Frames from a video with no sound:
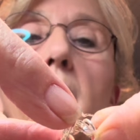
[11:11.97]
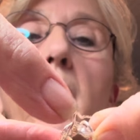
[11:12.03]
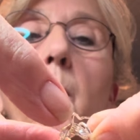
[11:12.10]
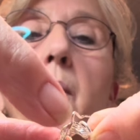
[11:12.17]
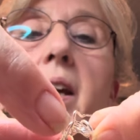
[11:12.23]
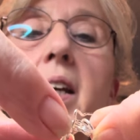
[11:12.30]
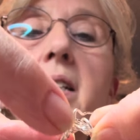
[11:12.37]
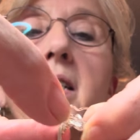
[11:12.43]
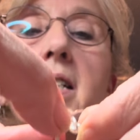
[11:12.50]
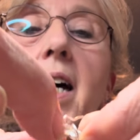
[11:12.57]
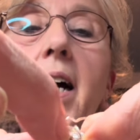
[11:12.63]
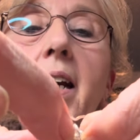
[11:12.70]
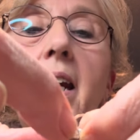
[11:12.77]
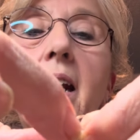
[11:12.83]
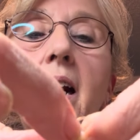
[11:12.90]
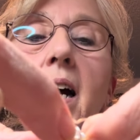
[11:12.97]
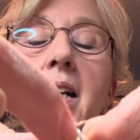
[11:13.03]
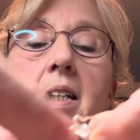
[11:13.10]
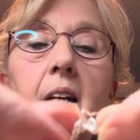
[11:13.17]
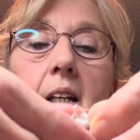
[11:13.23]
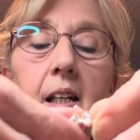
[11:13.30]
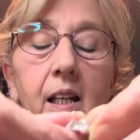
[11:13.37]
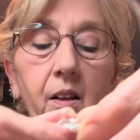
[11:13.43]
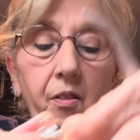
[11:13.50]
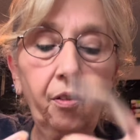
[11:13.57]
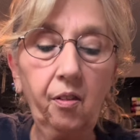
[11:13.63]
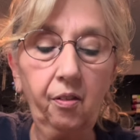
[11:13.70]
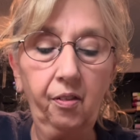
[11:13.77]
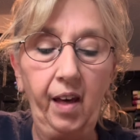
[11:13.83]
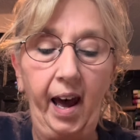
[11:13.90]
that we can tuck it underneath
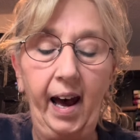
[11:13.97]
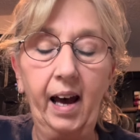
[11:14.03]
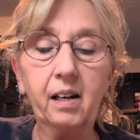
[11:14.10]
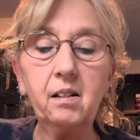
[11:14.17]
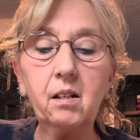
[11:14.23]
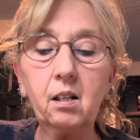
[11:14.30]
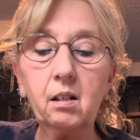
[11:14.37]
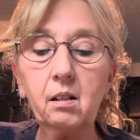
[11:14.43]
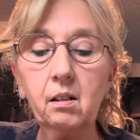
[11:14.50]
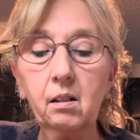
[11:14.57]
that